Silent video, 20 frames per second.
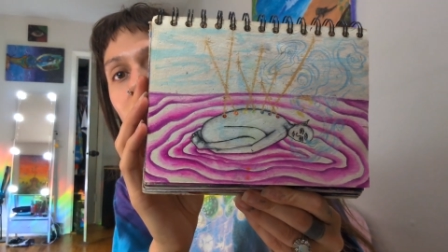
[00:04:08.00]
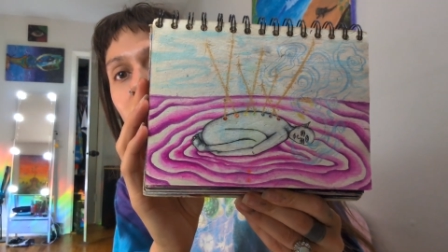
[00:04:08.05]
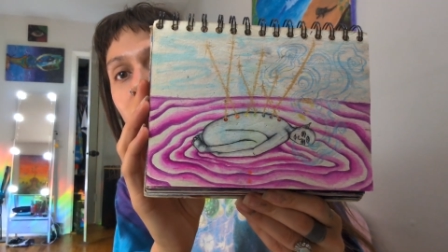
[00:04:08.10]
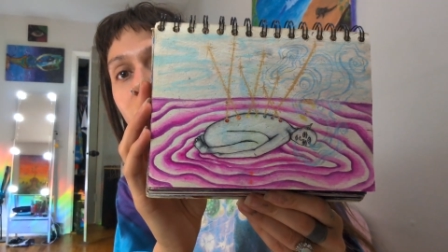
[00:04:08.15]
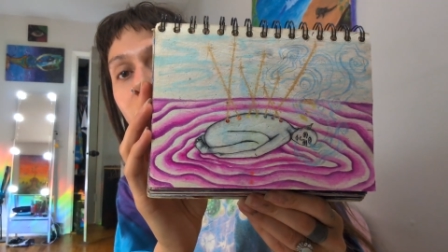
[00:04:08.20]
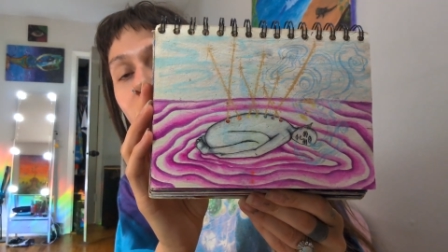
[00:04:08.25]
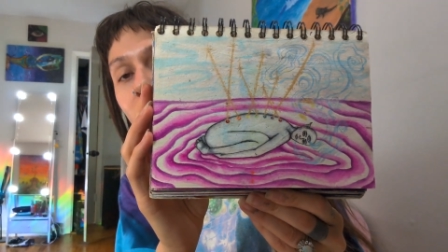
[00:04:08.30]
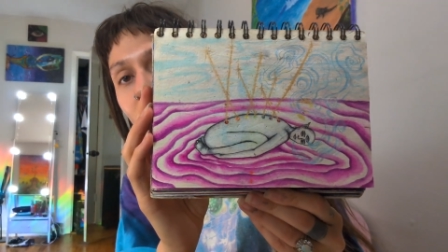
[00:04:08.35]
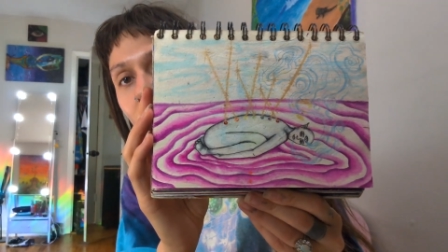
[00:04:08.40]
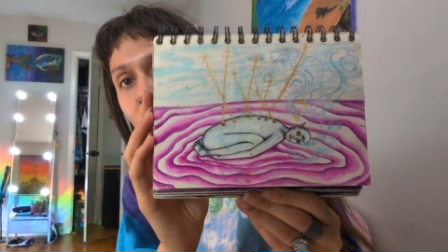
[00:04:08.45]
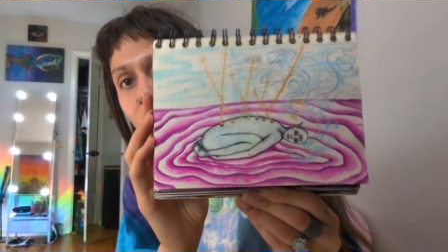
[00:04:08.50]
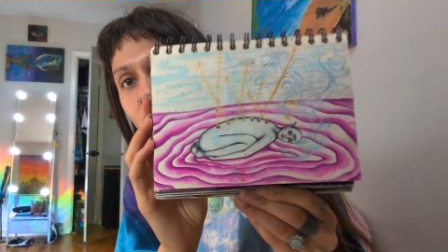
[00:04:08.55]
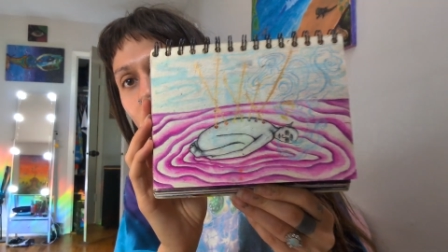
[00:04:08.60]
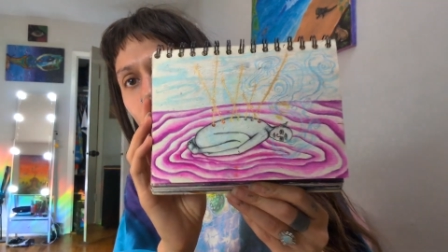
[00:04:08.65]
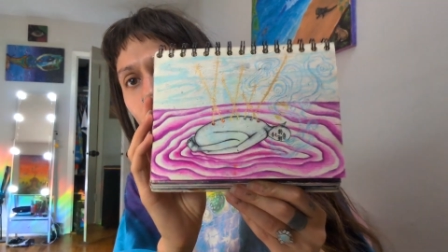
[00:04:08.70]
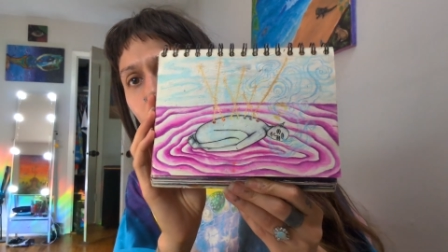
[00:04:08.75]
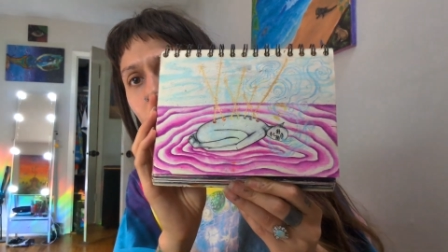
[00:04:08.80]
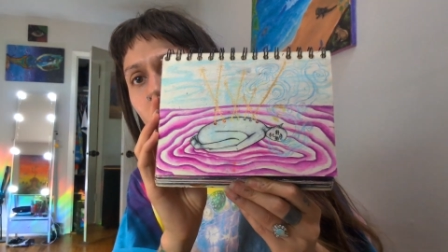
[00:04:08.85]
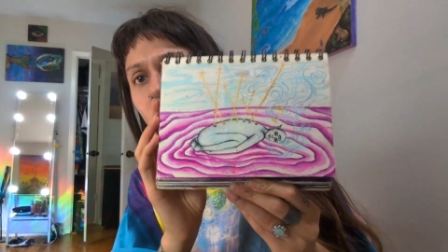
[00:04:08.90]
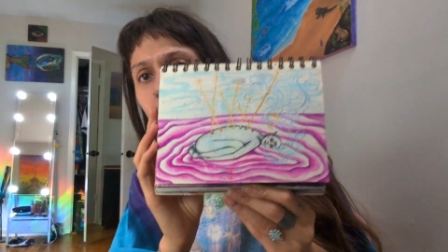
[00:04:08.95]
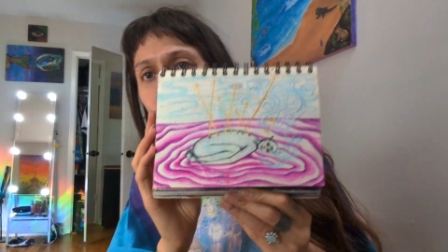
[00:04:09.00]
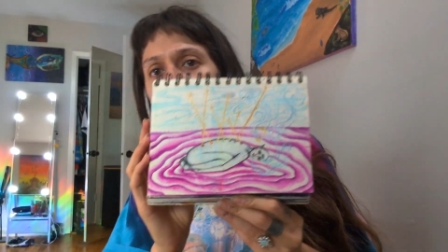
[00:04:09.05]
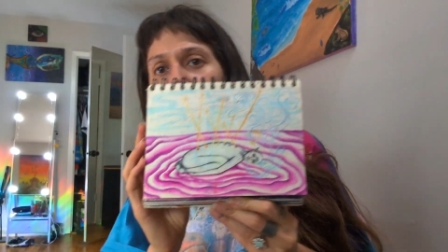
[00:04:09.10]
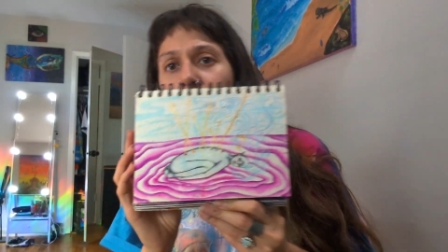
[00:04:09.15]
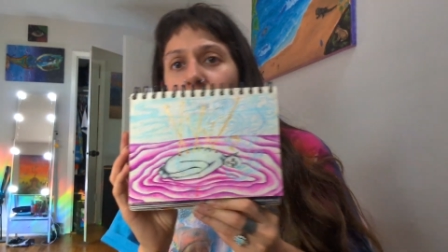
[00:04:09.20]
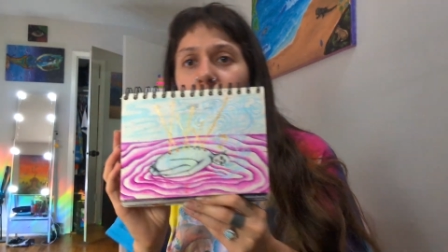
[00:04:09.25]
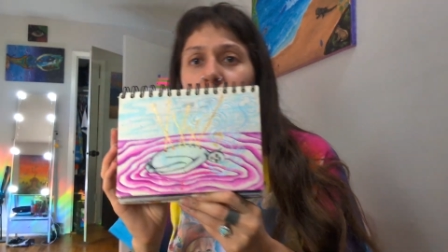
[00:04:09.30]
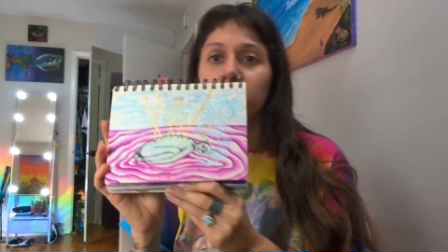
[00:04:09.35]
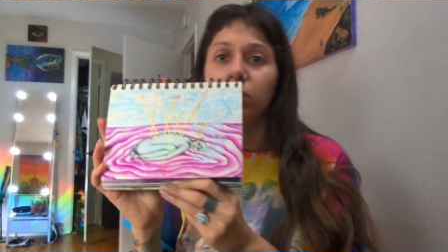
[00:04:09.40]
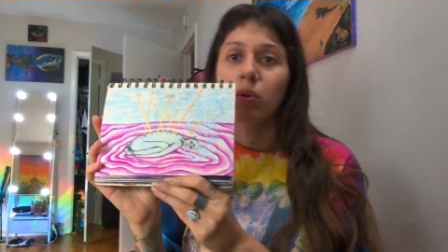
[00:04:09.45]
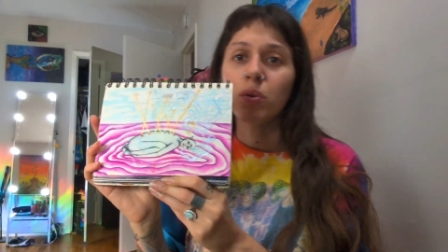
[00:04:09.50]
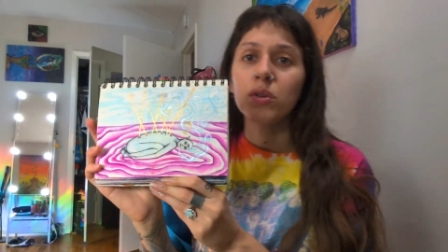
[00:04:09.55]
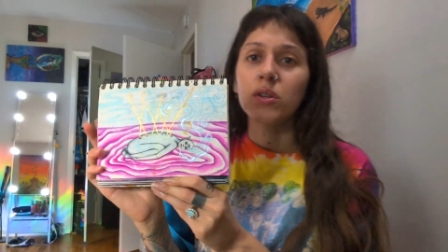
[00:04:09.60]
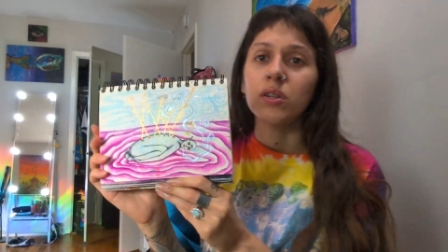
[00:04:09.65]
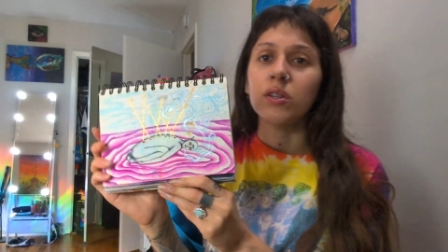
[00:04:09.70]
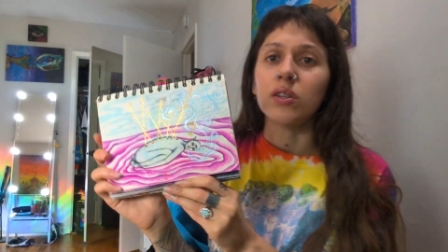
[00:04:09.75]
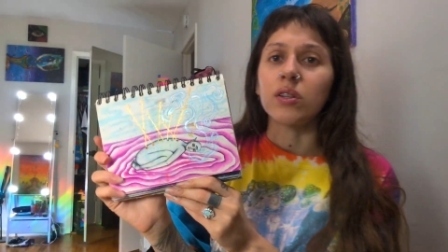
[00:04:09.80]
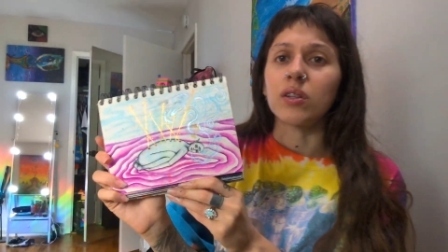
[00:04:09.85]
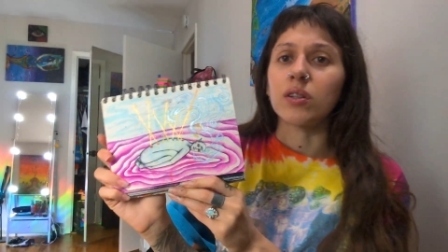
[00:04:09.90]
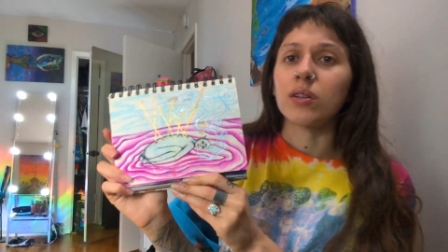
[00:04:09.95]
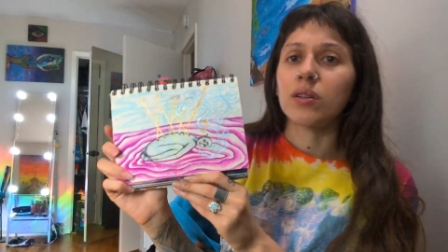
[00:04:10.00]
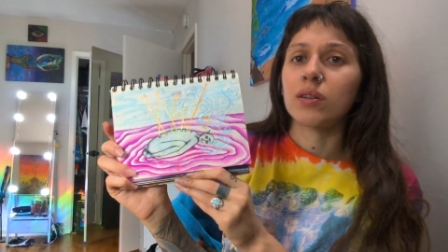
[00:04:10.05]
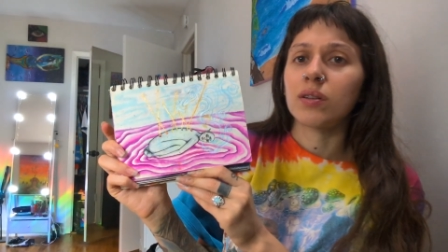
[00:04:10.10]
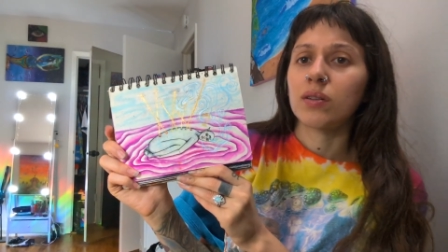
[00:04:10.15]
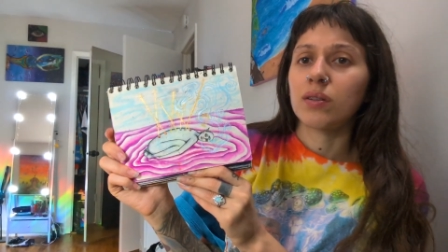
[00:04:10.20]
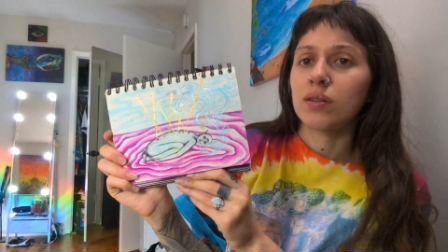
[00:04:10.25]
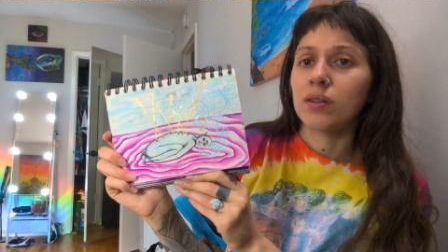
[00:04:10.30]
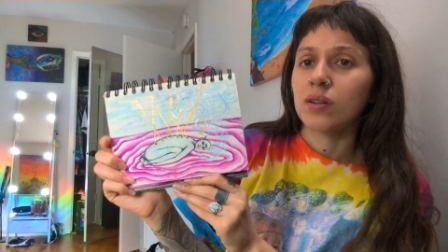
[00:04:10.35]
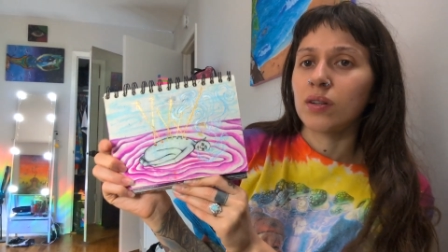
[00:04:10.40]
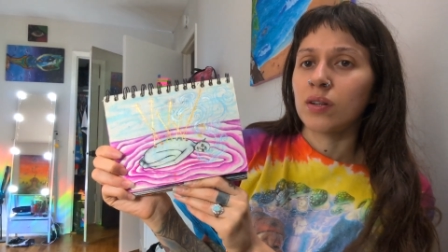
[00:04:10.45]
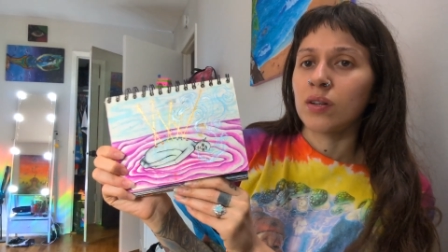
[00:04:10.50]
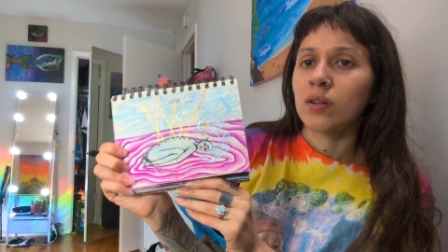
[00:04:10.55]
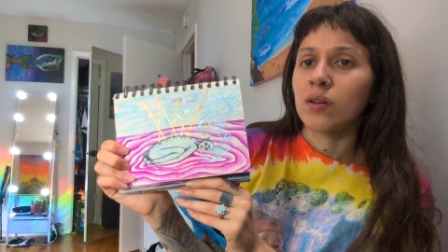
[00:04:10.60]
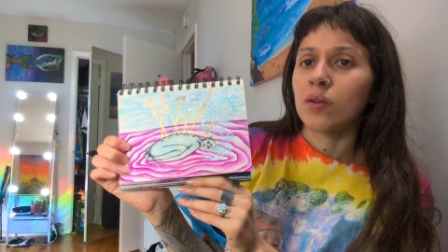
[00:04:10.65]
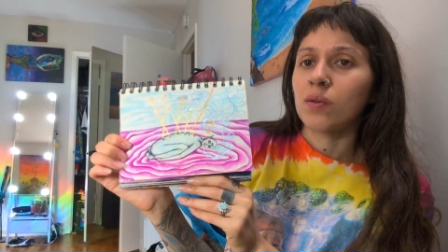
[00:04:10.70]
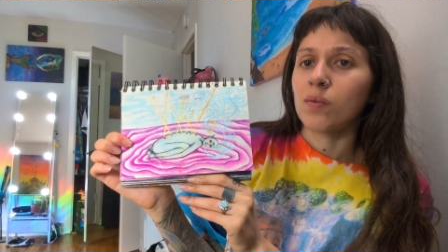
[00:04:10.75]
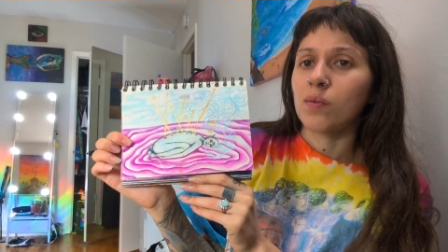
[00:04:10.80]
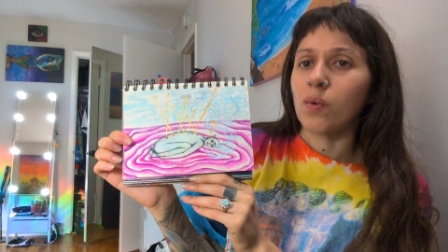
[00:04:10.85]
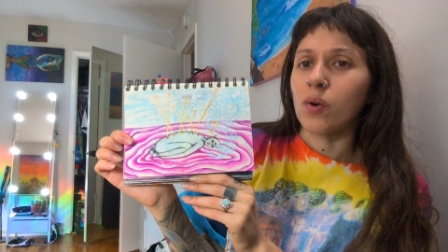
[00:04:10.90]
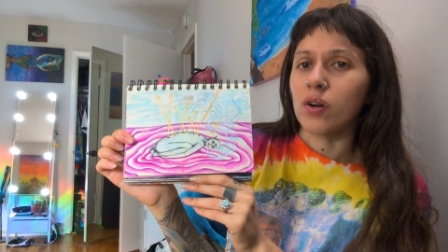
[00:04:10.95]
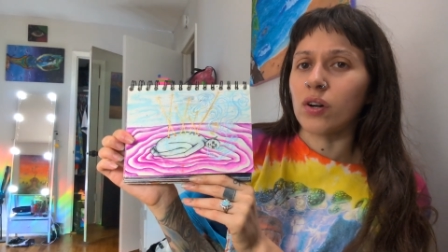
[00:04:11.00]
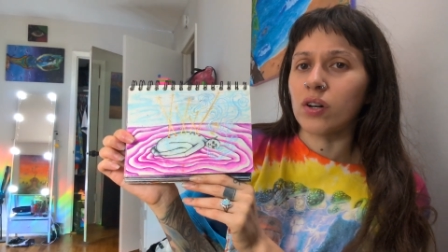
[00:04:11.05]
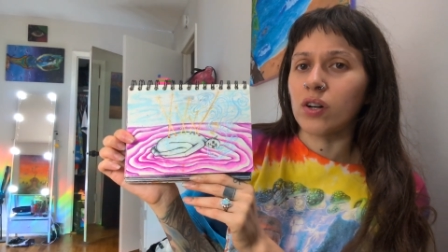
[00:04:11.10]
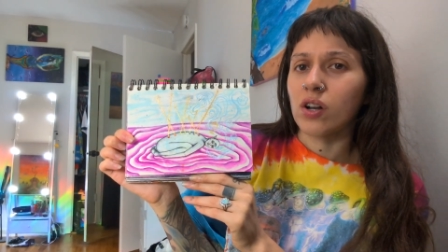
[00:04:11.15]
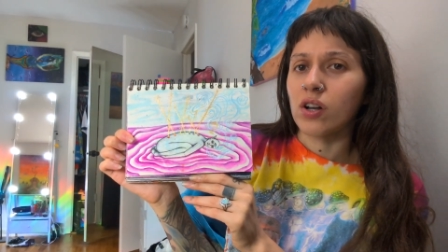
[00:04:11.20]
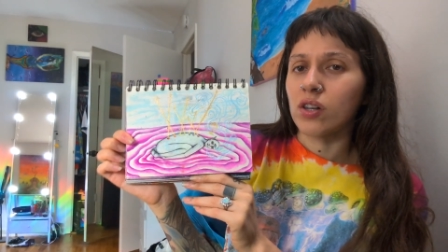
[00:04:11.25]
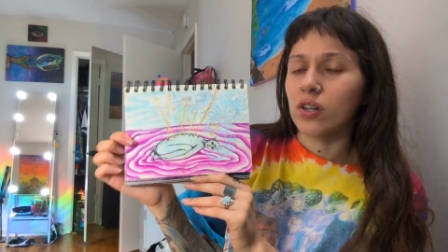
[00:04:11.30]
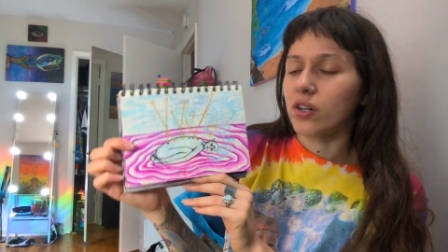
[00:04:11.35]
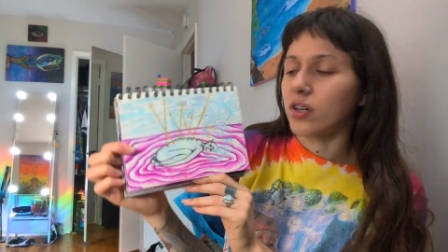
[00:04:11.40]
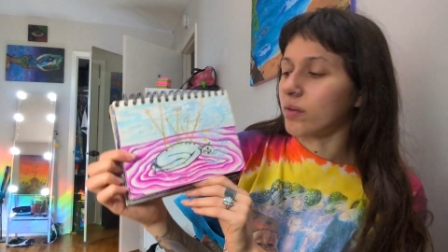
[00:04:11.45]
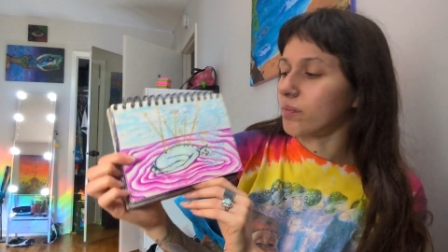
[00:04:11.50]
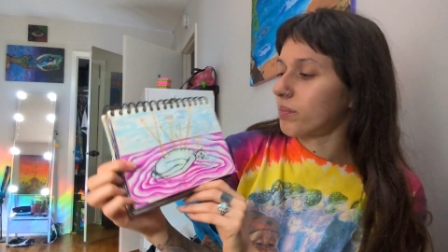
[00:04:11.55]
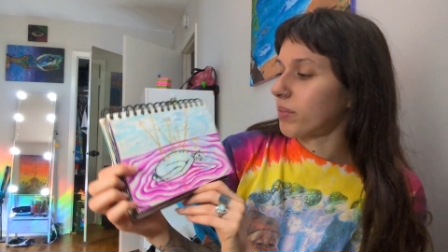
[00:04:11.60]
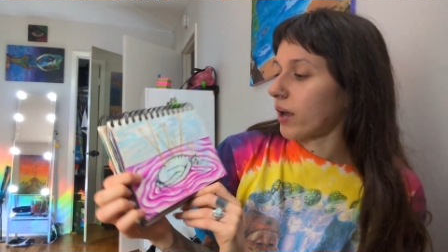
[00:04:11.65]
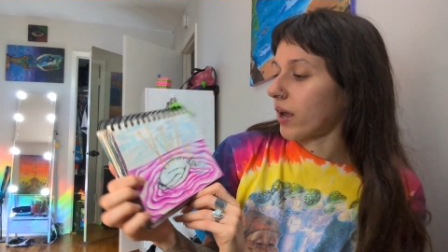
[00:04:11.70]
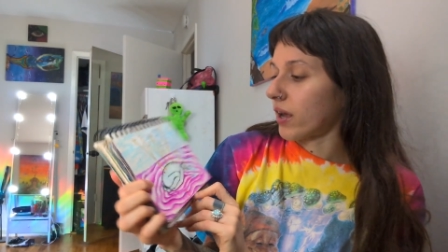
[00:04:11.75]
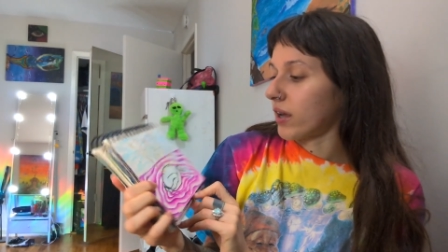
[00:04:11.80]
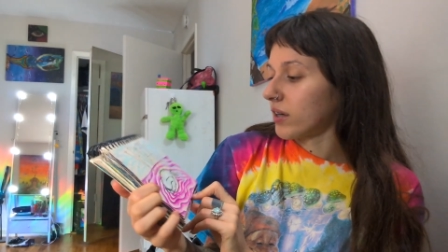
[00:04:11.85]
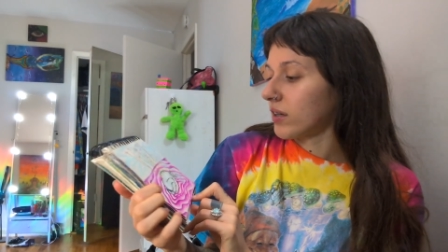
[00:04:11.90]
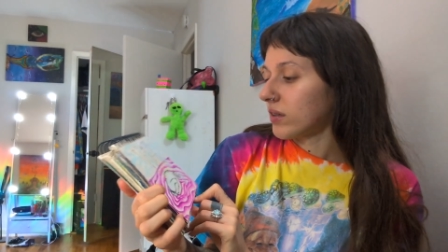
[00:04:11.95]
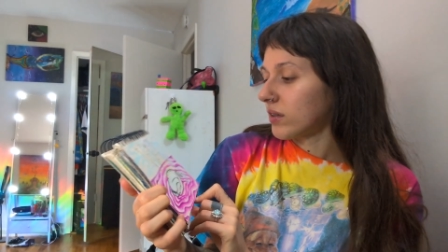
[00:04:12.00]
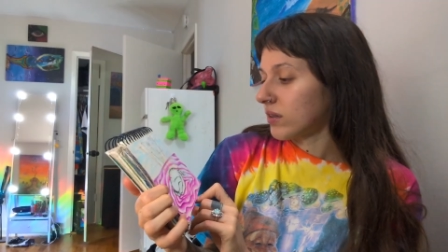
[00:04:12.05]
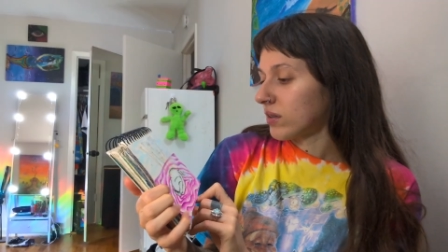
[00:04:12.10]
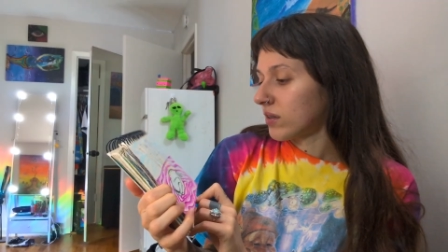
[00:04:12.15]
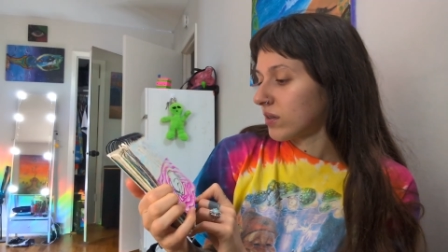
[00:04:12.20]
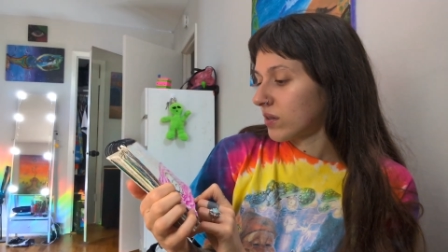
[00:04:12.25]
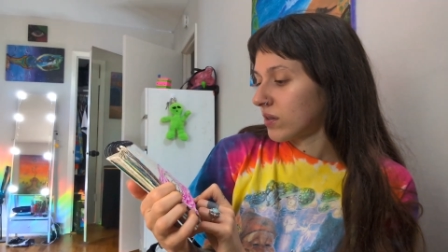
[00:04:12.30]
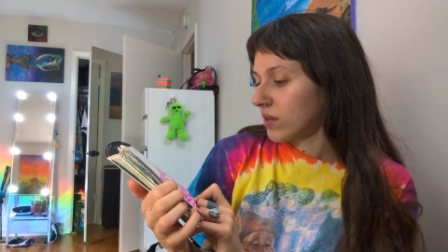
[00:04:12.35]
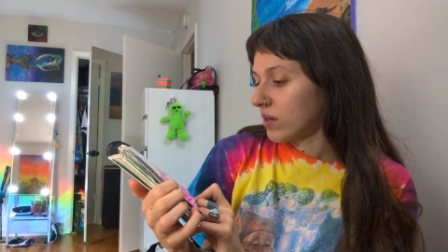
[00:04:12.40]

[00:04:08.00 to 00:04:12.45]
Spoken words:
I think I used mostly watercolor and pen,